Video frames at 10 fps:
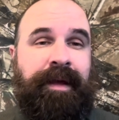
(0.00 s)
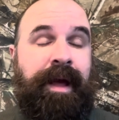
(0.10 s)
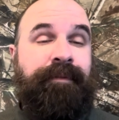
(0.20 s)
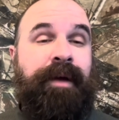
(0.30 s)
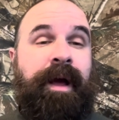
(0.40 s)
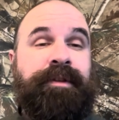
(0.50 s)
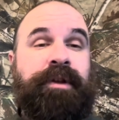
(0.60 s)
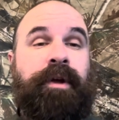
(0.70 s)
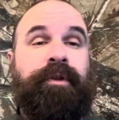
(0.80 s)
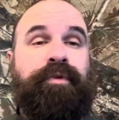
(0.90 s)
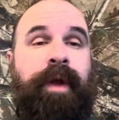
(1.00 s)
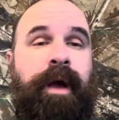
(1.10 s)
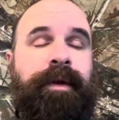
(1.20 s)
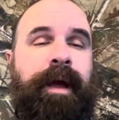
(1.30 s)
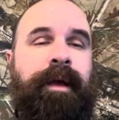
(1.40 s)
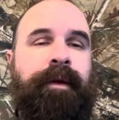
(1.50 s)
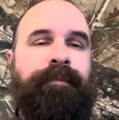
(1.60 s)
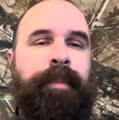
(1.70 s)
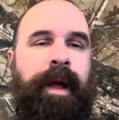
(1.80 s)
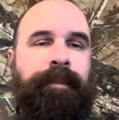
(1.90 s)
I've hunted on the ground. I
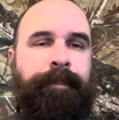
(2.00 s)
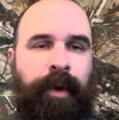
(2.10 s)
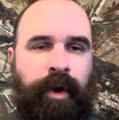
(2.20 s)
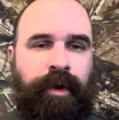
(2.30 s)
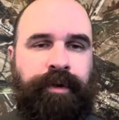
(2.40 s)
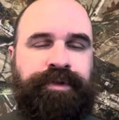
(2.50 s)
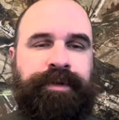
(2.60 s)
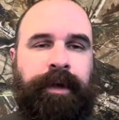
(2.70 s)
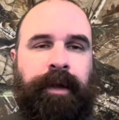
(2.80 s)
have had birds